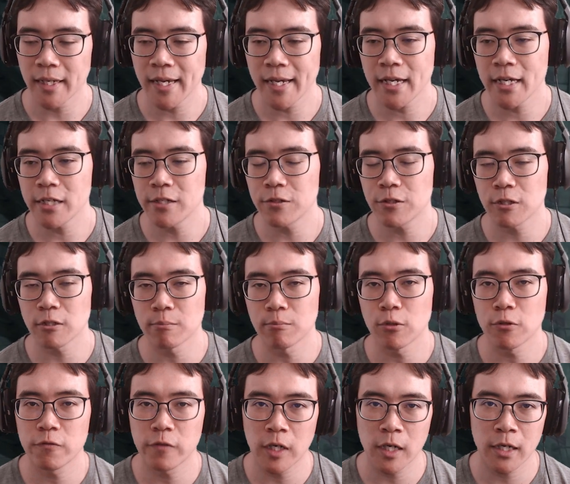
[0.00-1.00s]
hey, you can
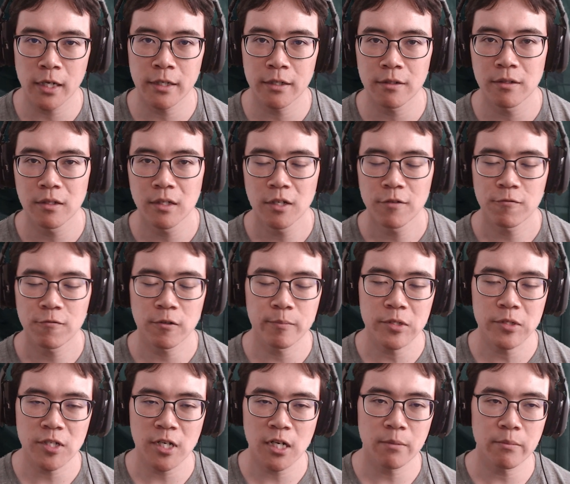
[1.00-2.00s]
move on
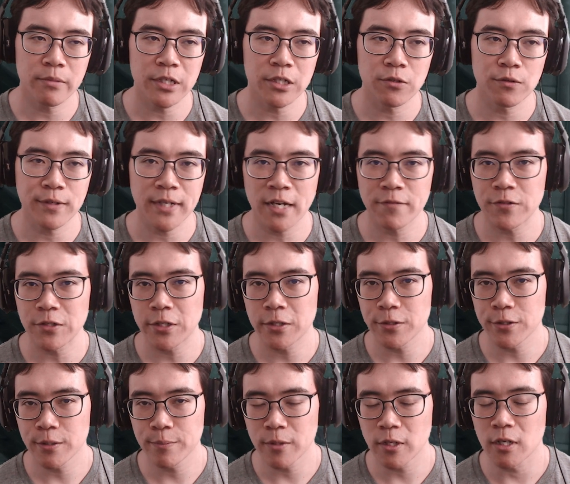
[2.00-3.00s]
from a zombie. You don't have to
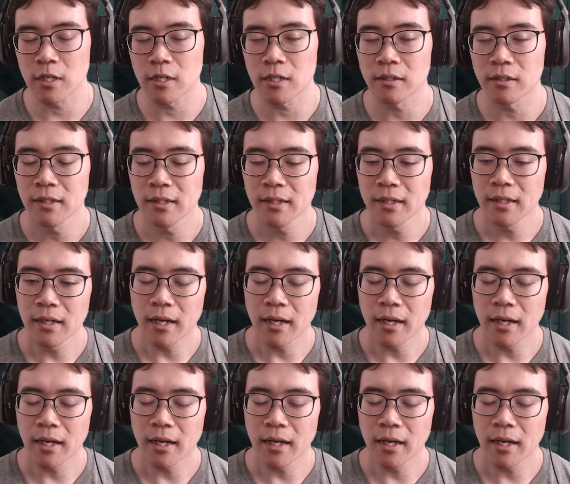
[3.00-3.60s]
kill them all.